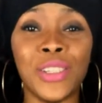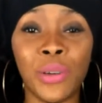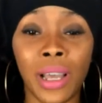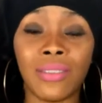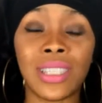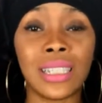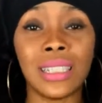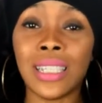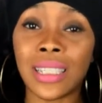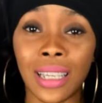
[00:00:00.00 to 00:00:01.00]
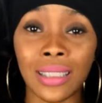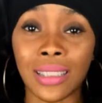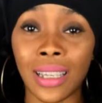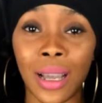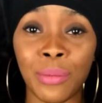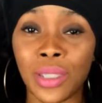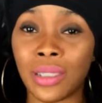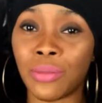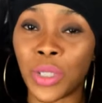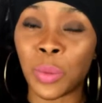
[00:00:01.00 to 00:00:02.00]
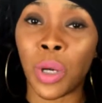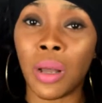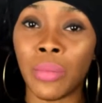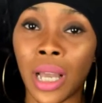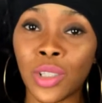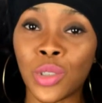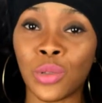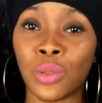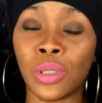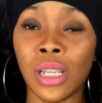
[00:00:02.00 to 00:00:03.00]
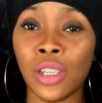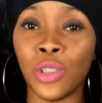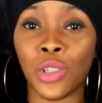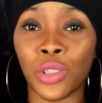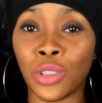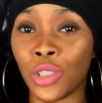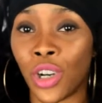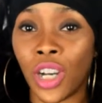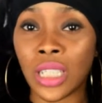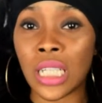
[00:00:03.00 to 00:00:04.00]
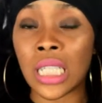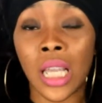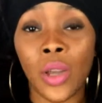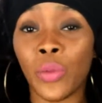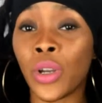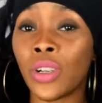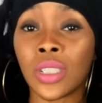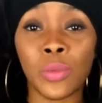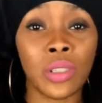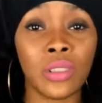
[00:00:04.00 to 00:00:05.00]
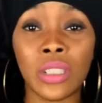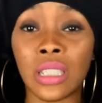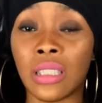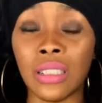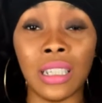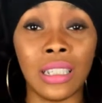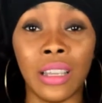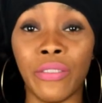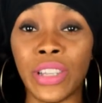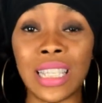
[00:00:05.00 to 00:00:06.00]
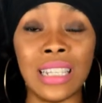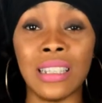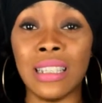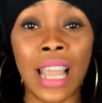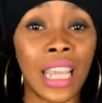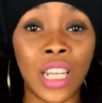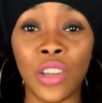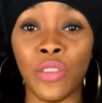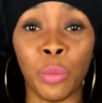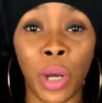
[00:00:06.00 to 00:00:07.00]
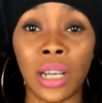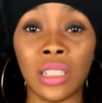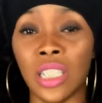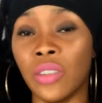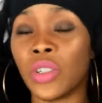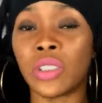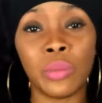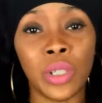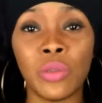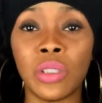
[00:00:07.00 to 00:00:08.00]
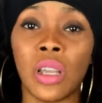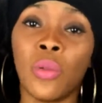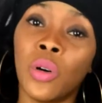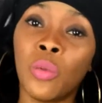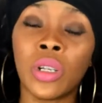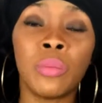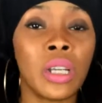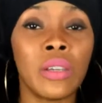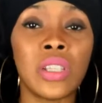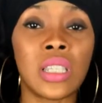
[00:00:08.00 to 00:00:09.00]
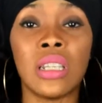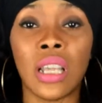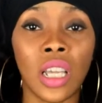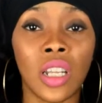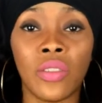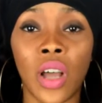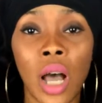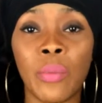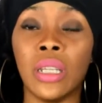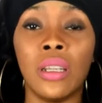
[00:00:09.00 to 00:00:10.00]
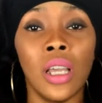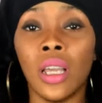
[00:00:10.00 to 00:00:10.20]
you have to at least take the time to respond back to your audience, regardless whether if it's negative or positive. If somebody will say, well, what about if it's a negative comment?